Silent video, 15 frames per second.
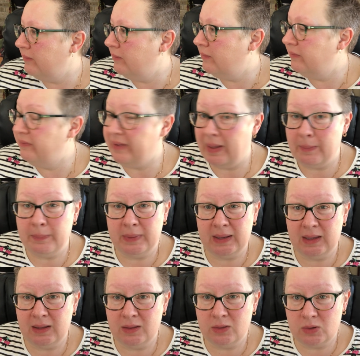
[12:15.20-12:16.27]

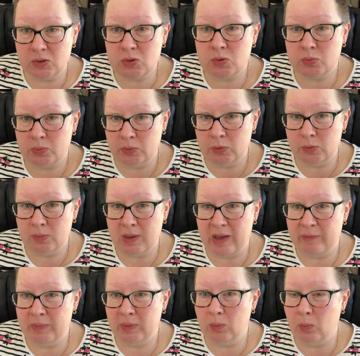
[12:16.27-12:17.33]
revamping this room.
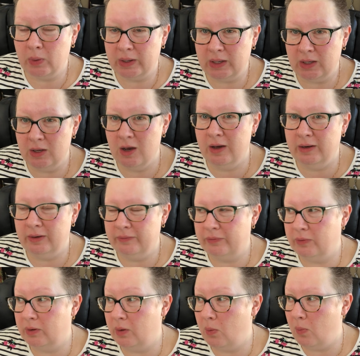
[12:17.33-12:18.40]
I've been working on it
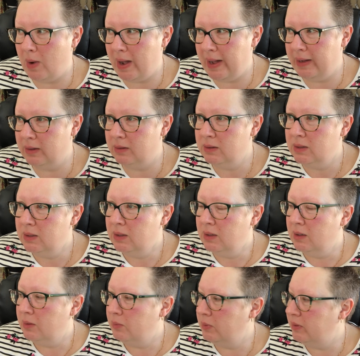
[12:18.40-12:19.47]
for a while.
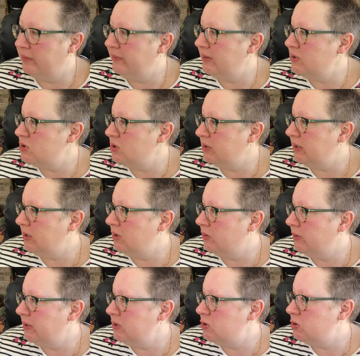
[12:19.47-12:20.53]
We're eventually
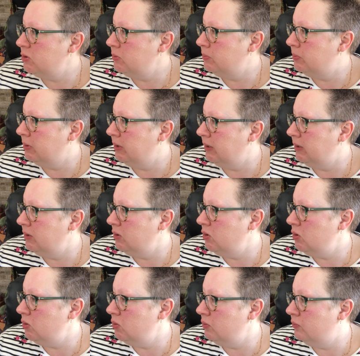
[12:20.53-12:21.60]
going to put
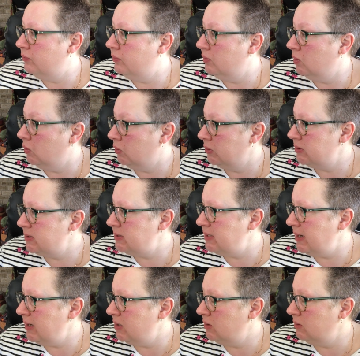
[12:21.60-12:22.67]
new floors
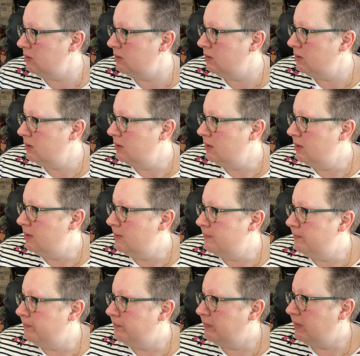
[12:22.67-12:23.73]
down,
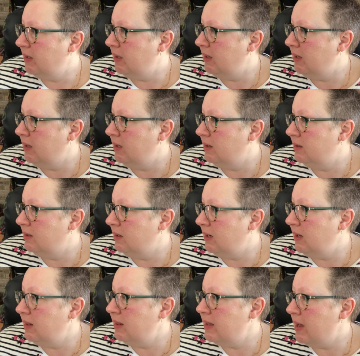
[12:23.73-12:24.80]
and
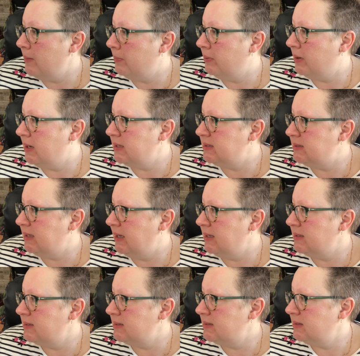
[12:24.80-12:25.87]
in that
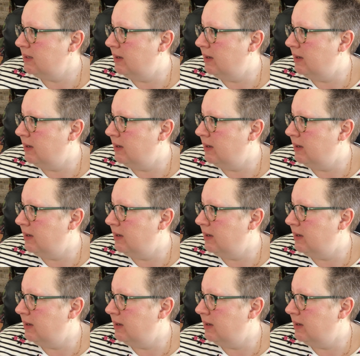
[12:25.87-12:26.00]
process